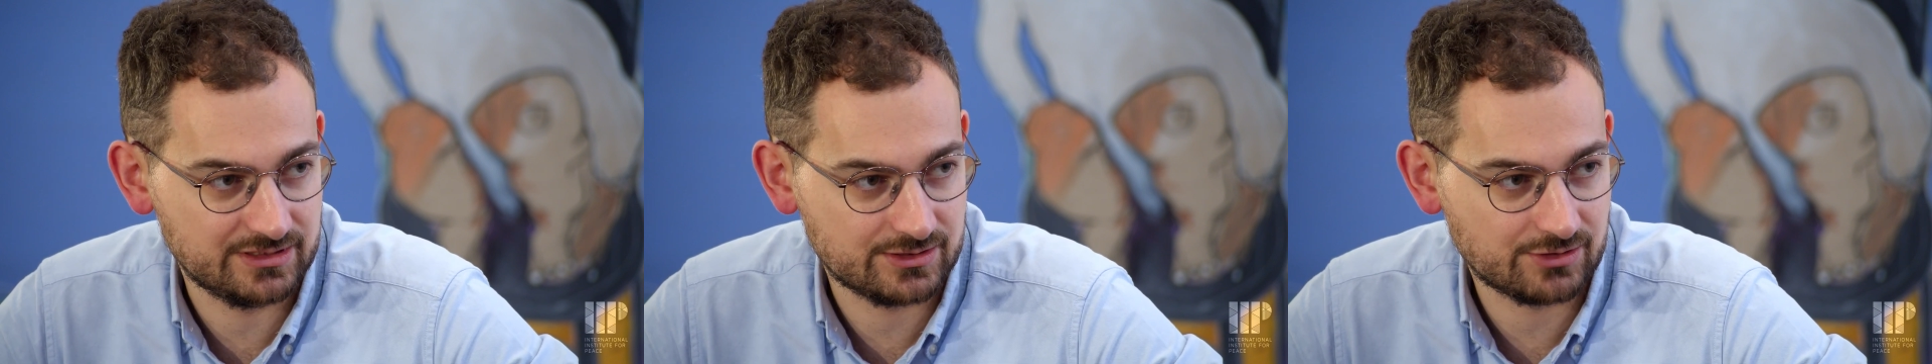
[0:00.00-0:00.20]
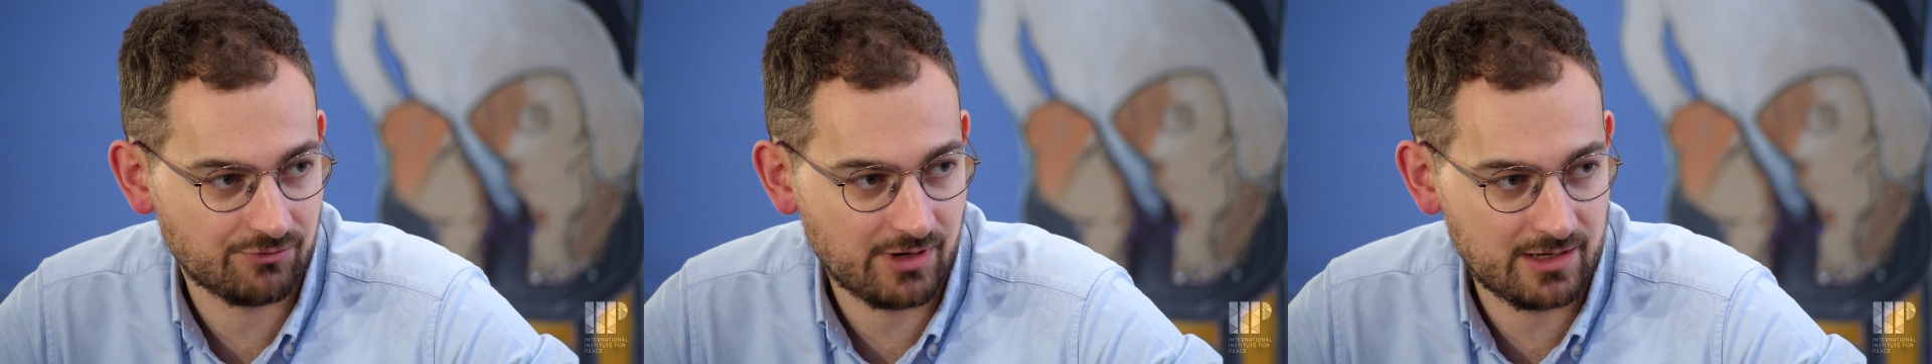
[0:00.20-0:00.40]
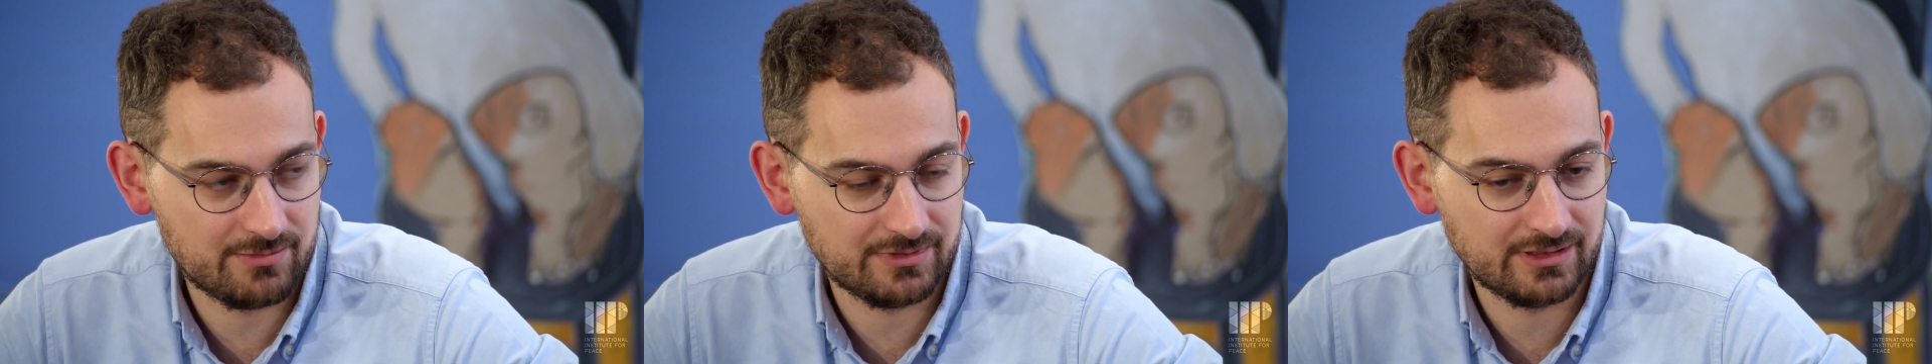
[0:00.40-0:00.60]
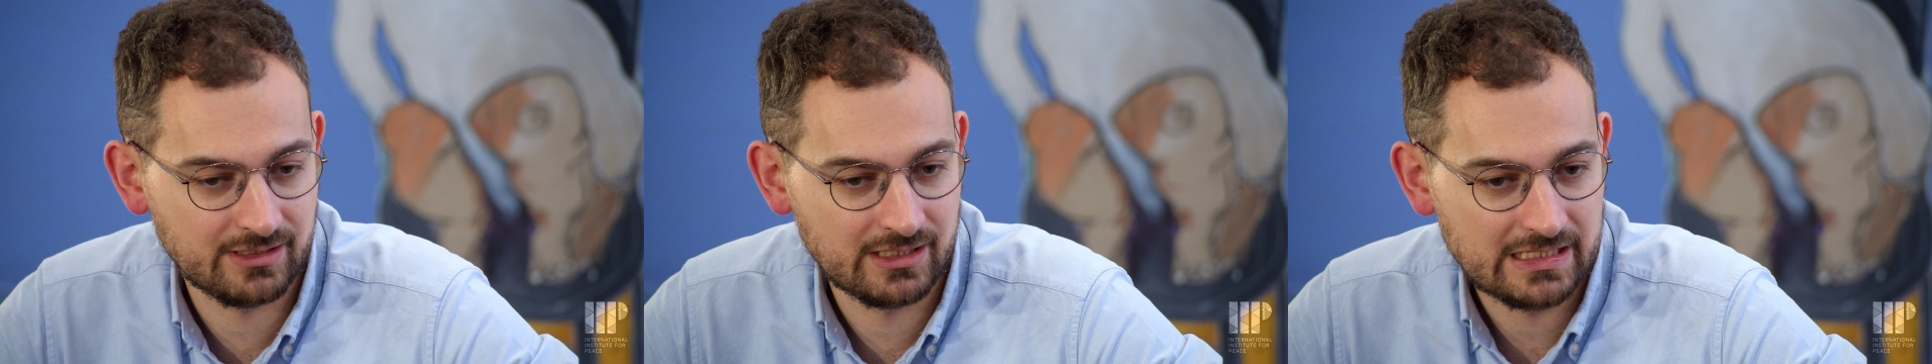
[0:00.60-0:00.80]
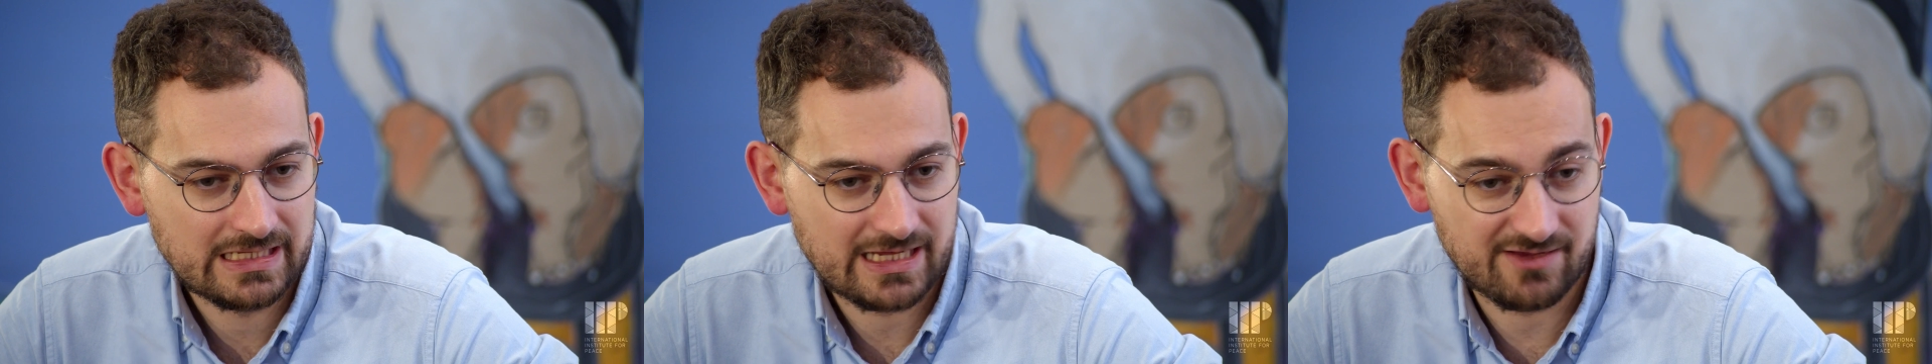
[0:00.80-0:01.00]
describing
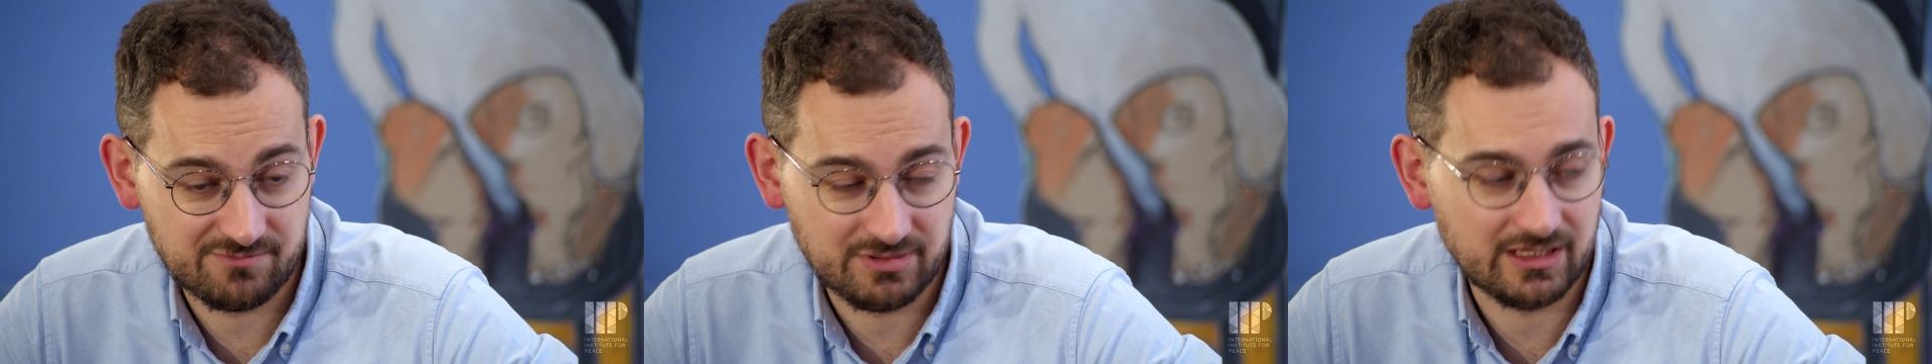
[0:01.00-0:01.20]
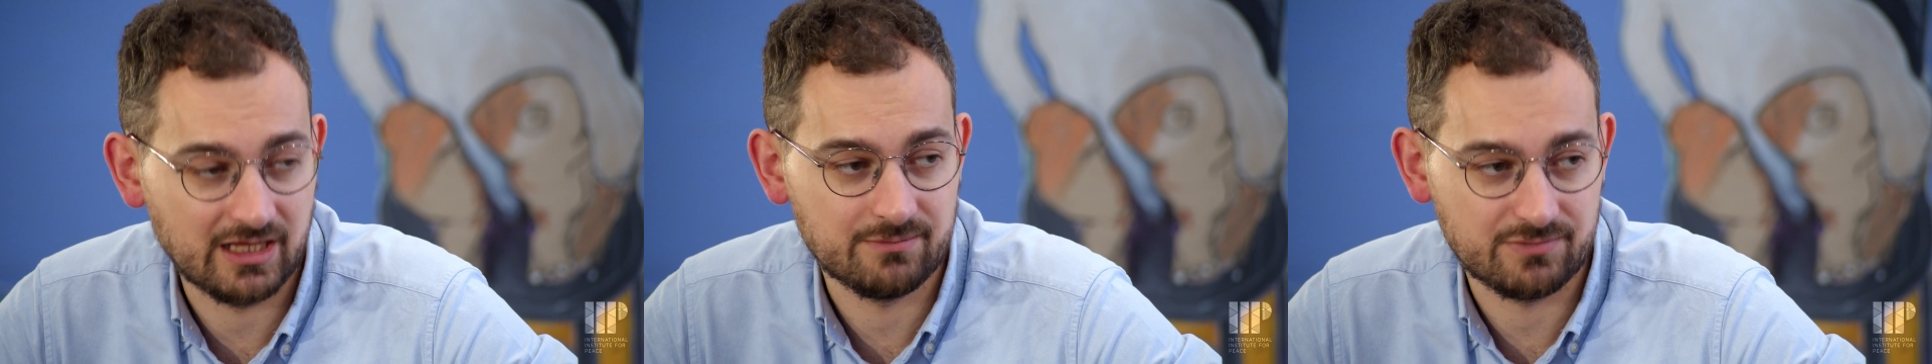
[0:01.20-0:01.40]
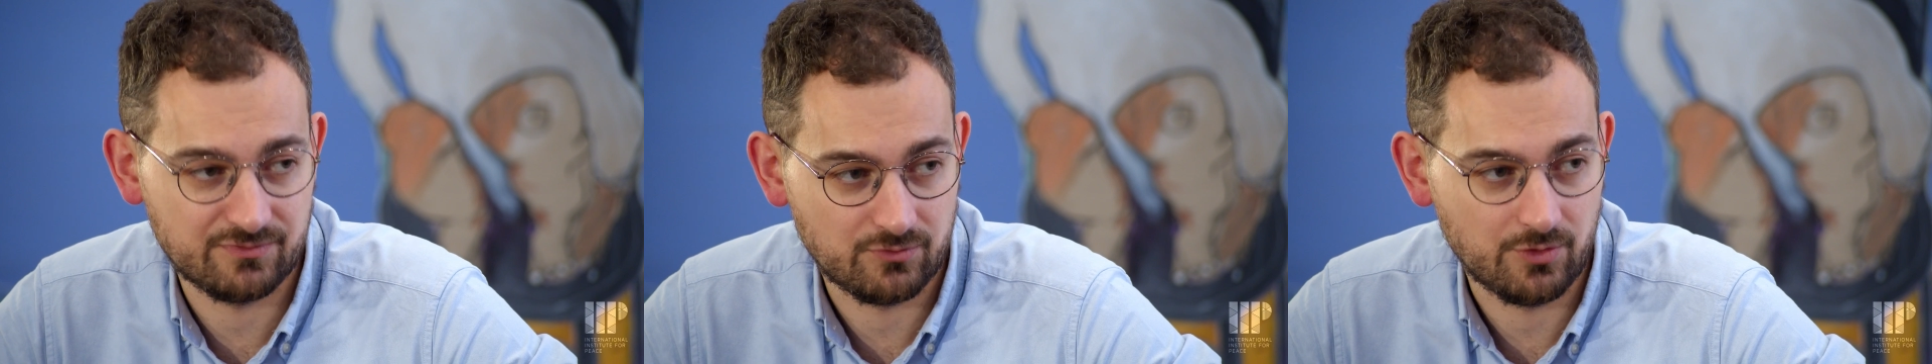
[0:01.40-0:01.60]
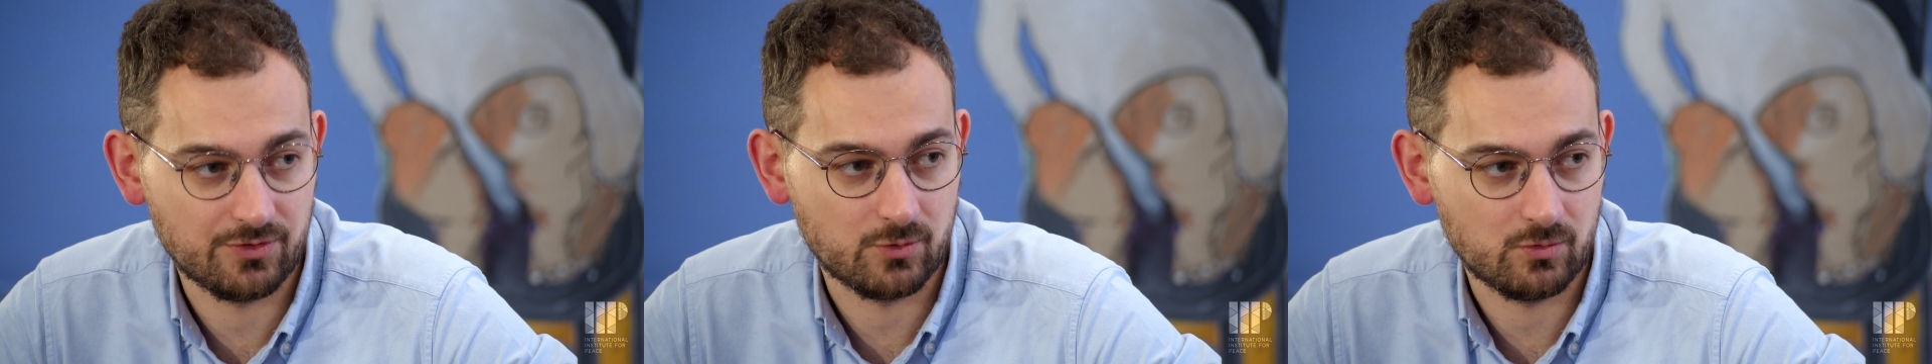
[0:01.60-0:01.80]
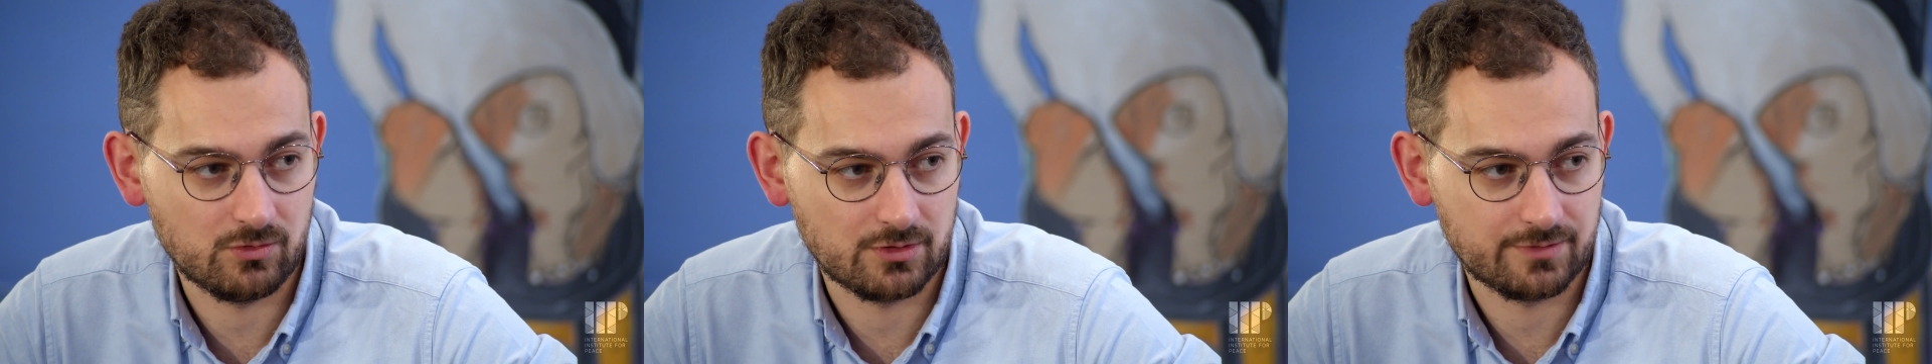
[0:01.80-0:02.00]
have begun before
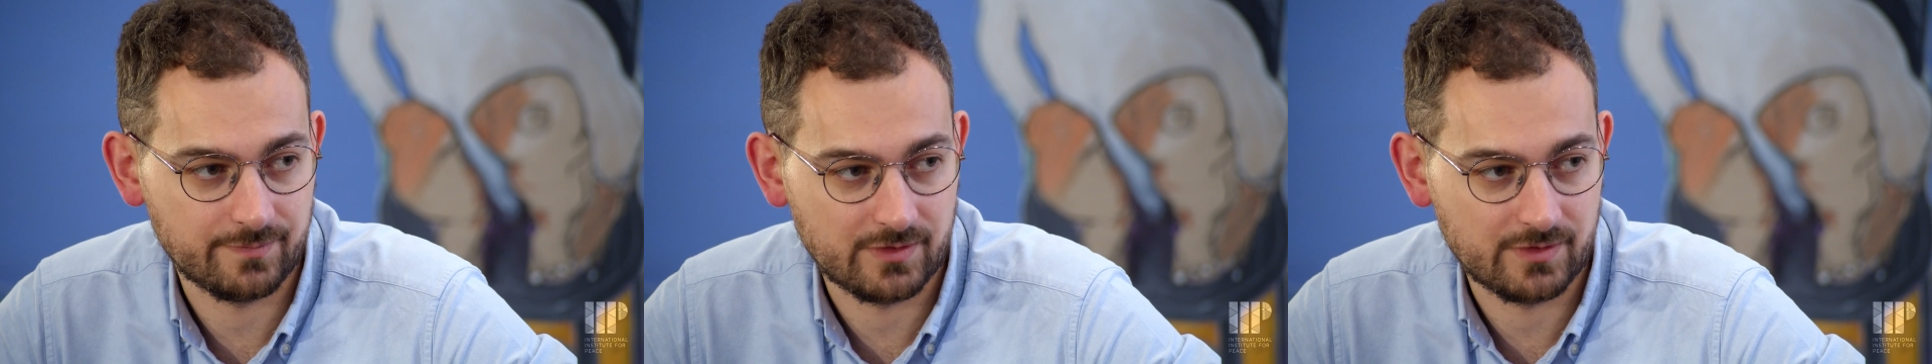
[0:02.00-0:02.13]
the war.